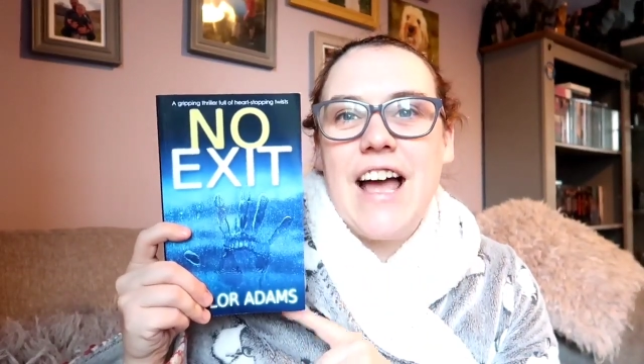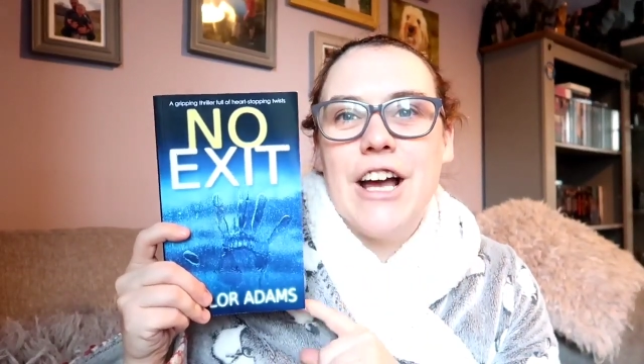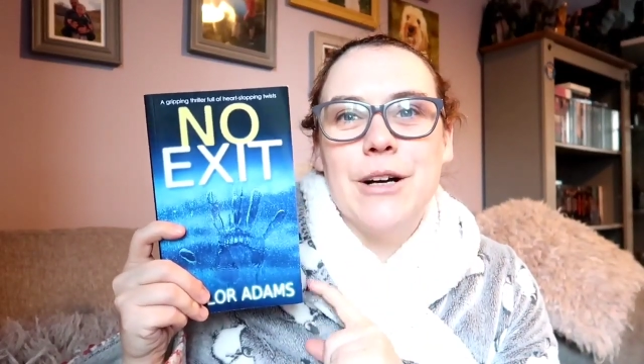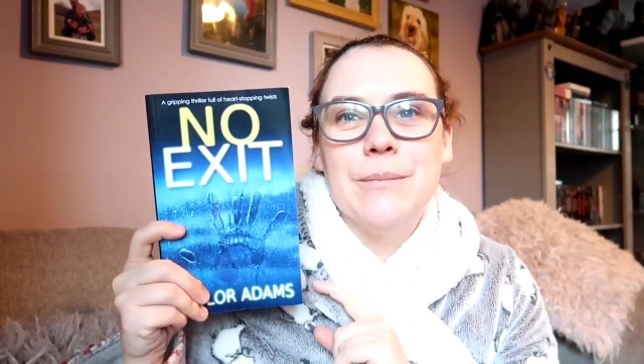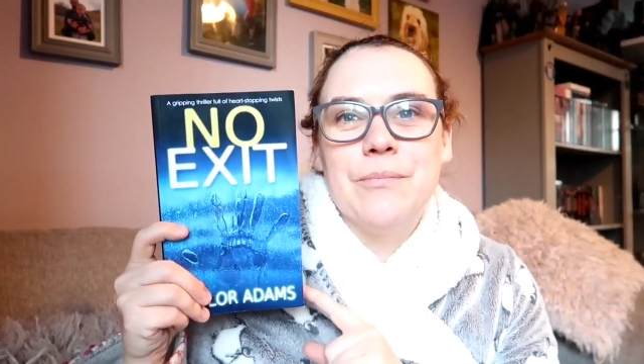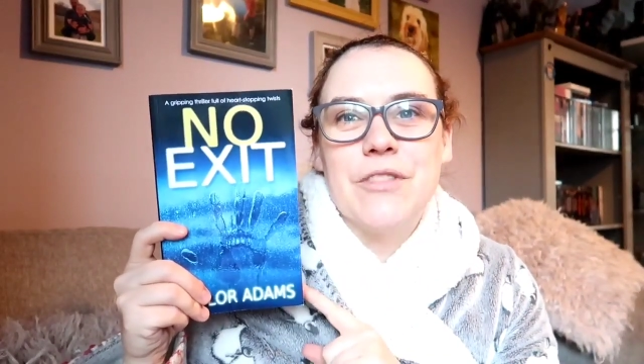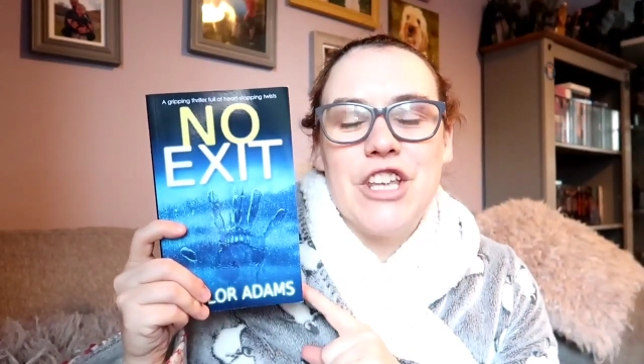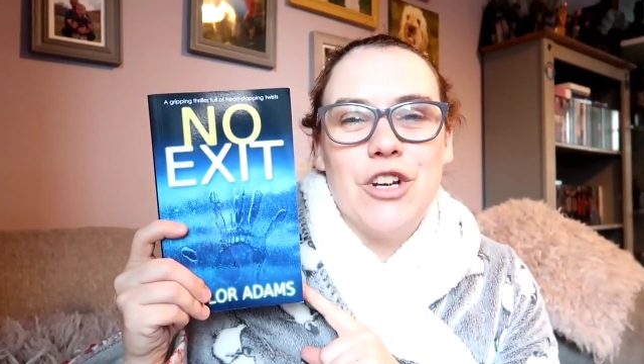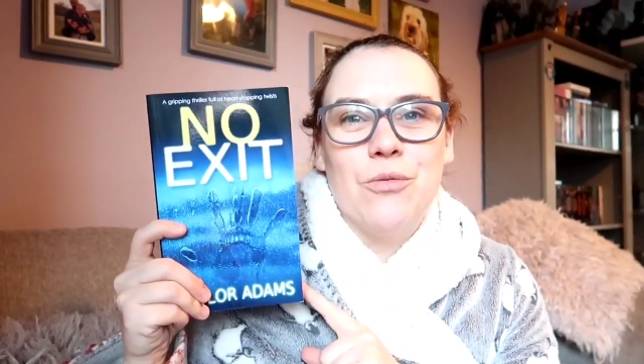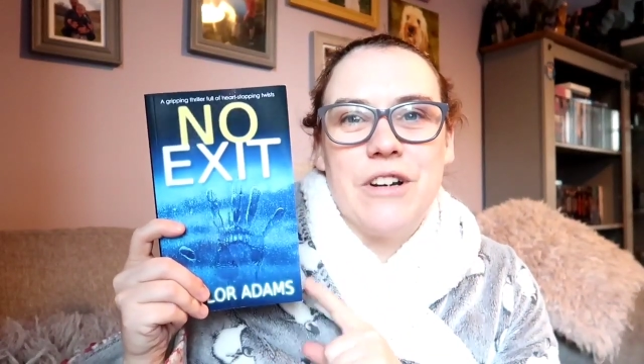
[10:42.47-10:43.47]

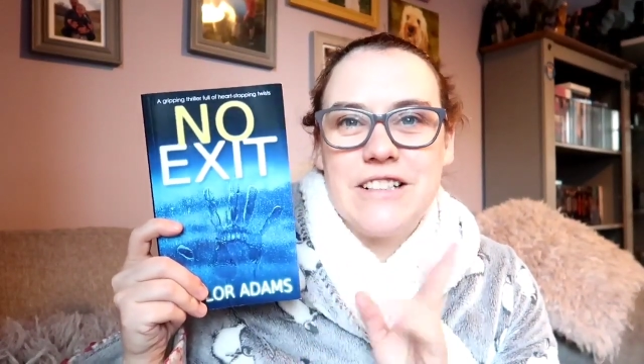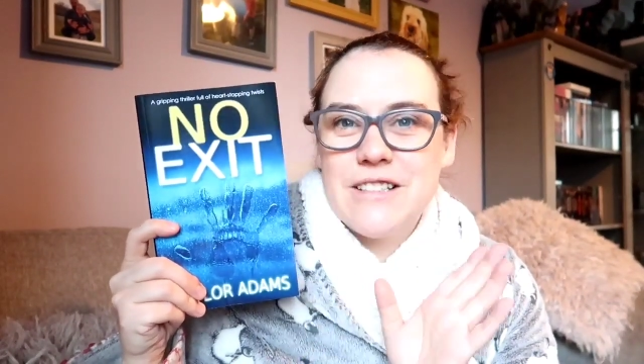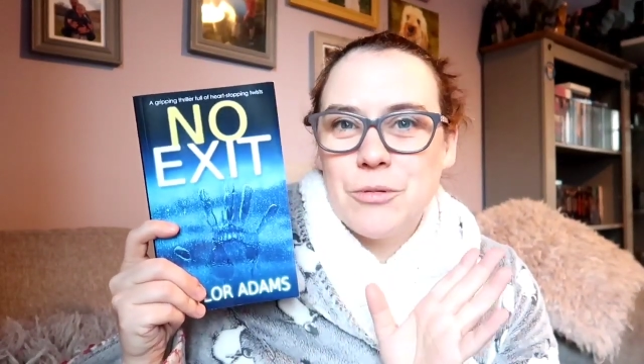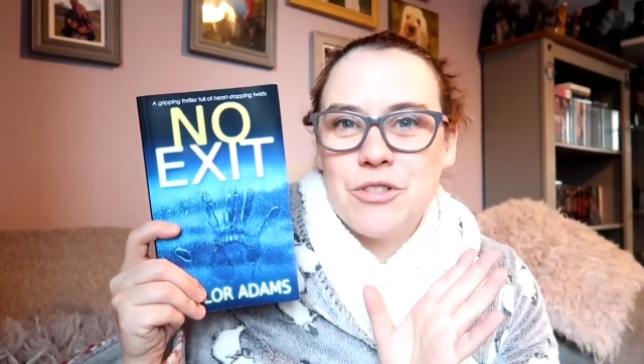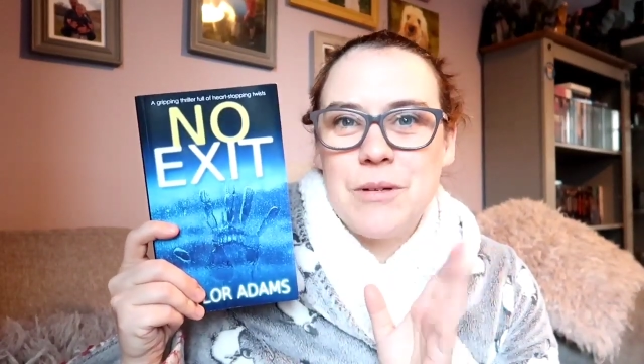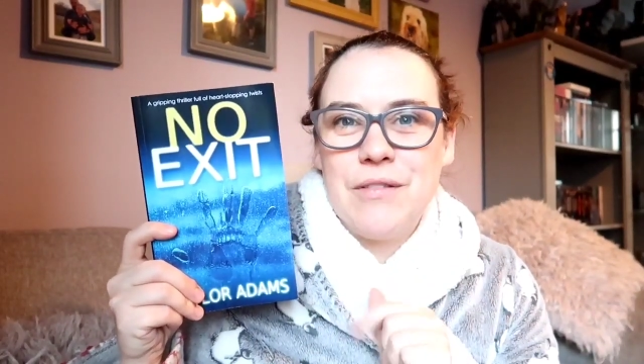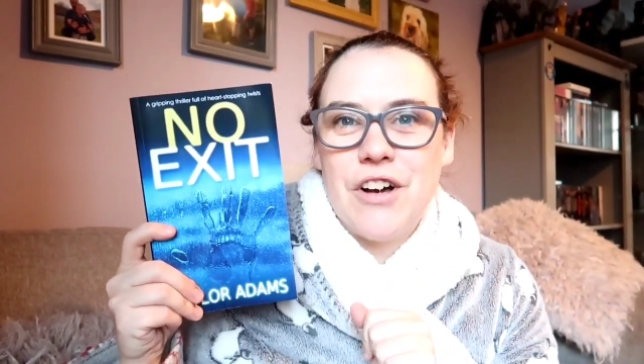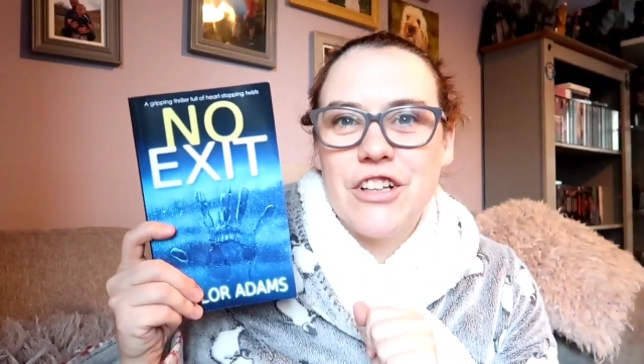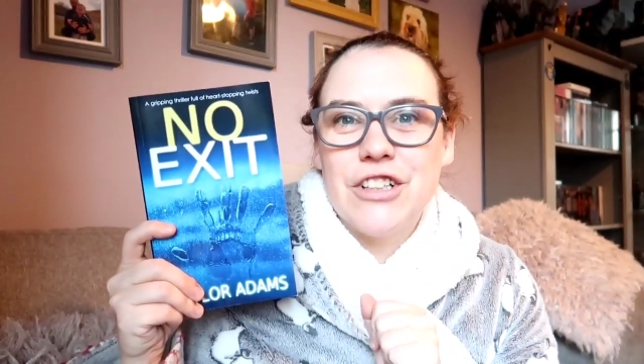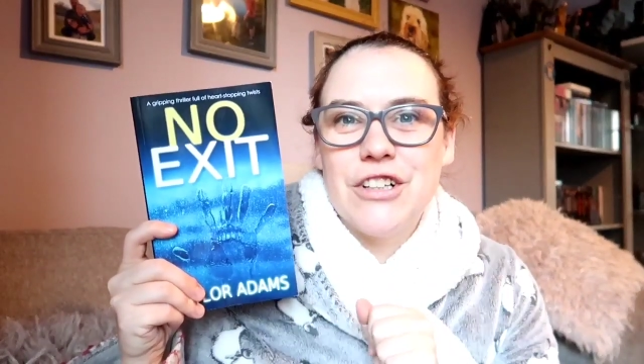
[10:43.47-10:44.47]
You know, reading's supposed to be
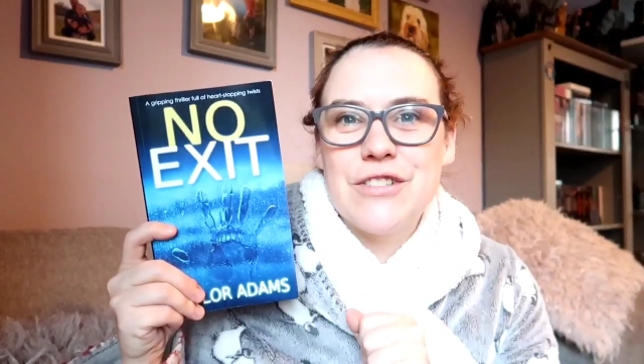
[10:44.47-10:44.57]
fun,